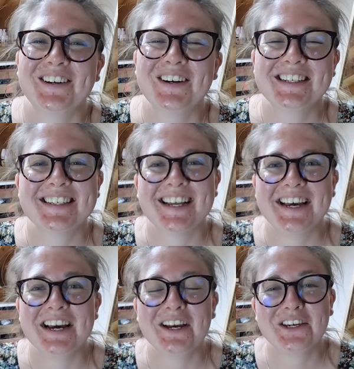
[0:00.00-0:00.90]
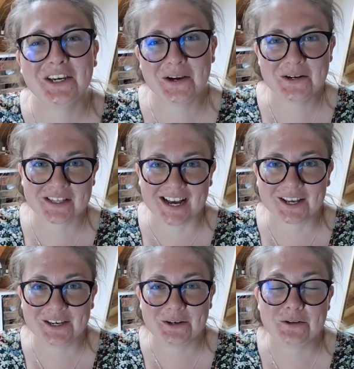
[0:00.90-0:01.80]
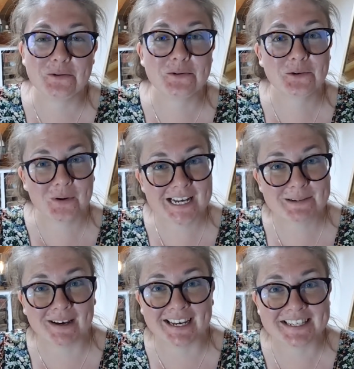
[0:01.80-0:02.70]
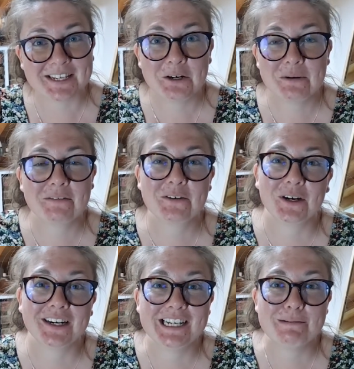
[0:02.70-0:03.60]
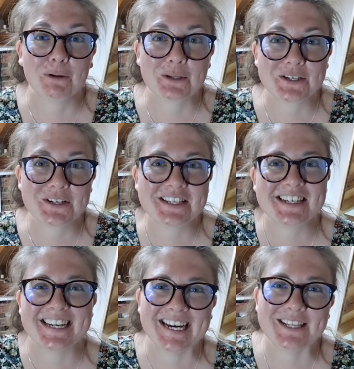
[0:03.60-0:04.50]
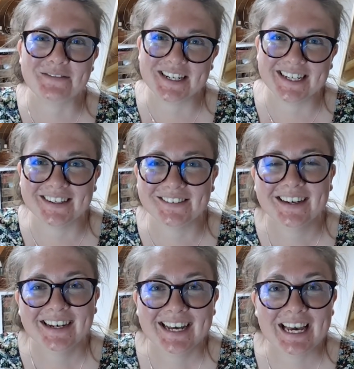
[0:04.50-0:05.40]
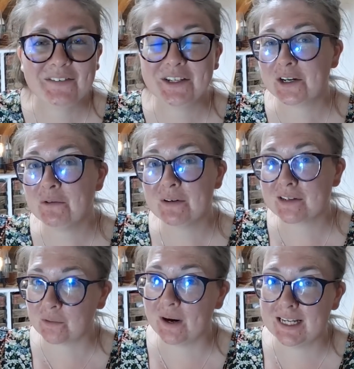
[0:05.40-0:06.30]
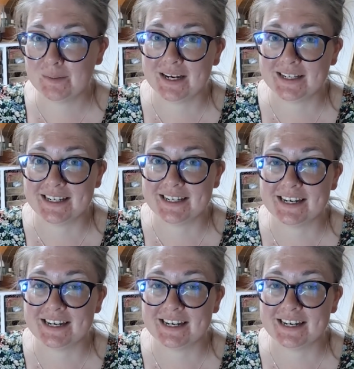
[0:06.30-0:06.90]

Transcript: like to say a huge thank you to Squarespace who have kindly sponsored today's video. If you don't know what Squarespace is,